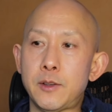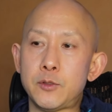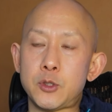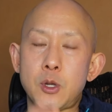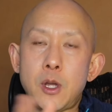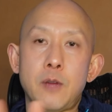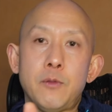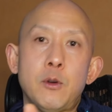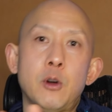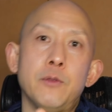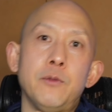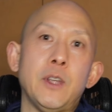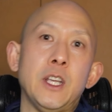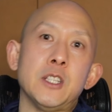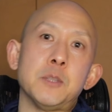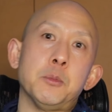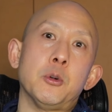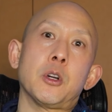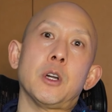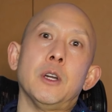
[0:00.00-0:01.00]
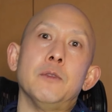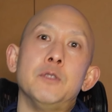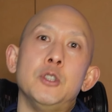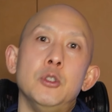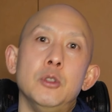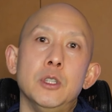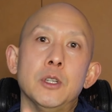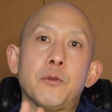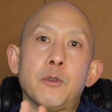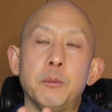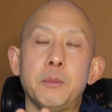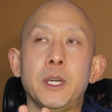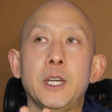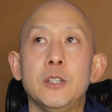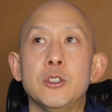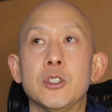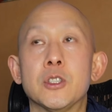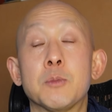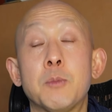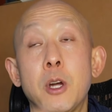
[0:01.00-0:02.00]
So I have on Facebook, I have two different
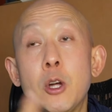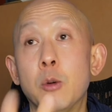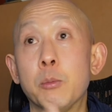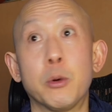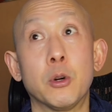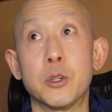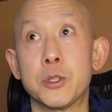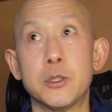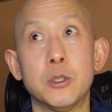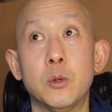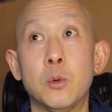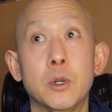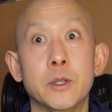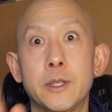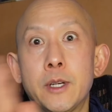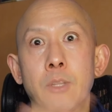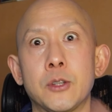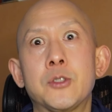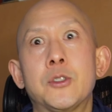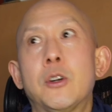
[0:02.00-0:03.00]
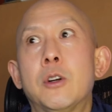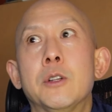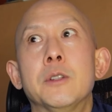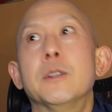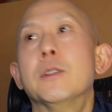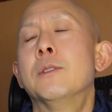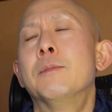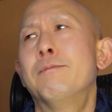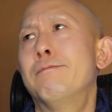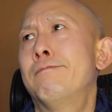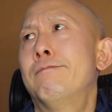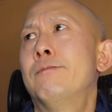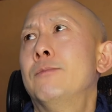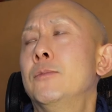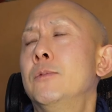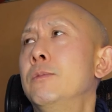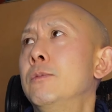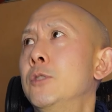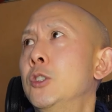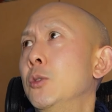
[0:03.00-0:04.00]
pages. My own personal one that I started in
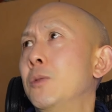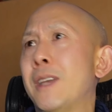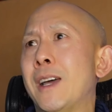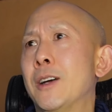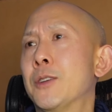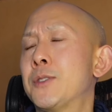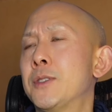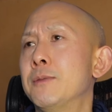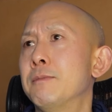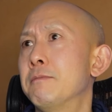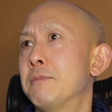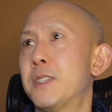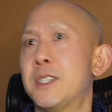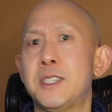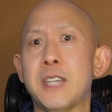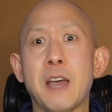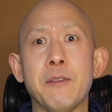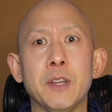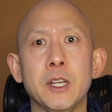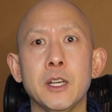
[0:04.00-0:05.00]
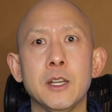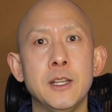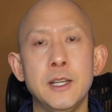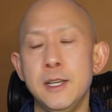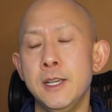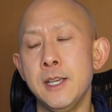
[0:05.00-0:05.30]
2007.